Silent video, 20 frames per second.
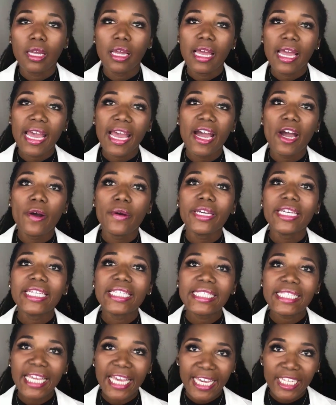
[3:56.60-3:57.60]
How
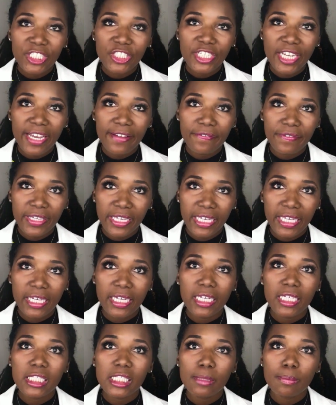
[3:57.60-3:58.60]
is HIV
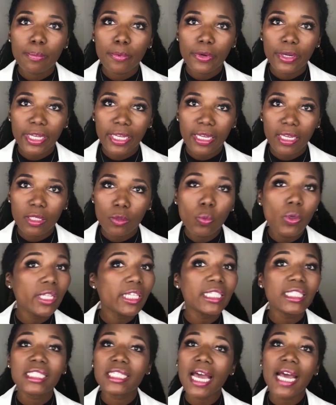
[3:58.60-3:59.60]
spread? Well,
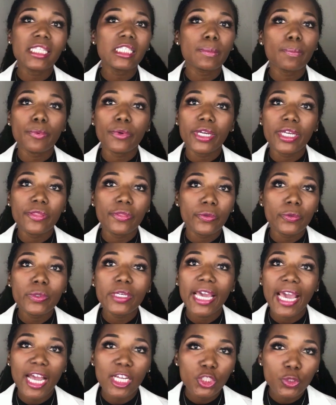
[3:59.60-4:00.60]
it's not spread through
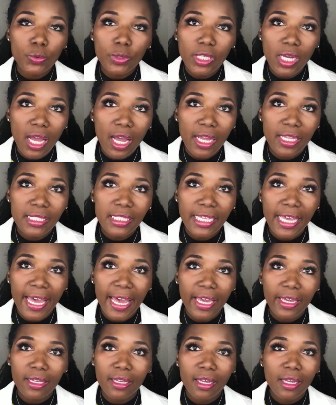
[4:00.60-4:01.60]
casual
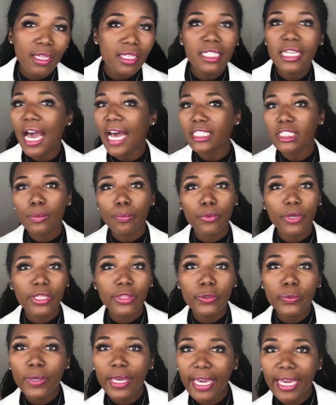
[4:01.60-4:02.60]
contact, not spread
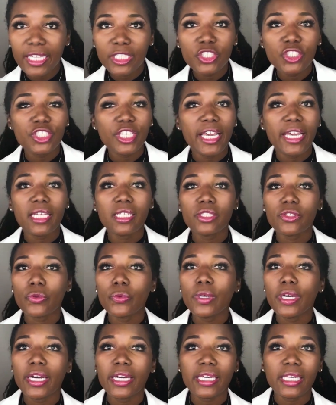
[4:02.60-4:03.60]
through handshakes, through
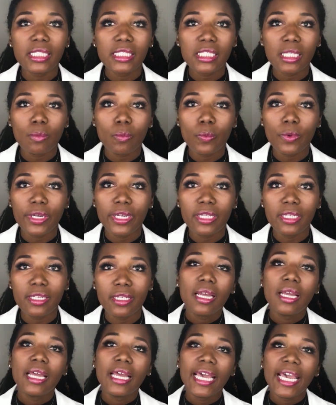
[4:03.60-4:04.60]
hugging someone.
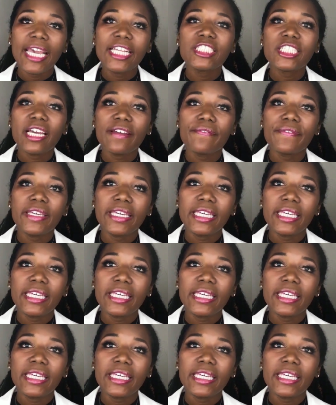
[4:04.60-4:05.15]
HIV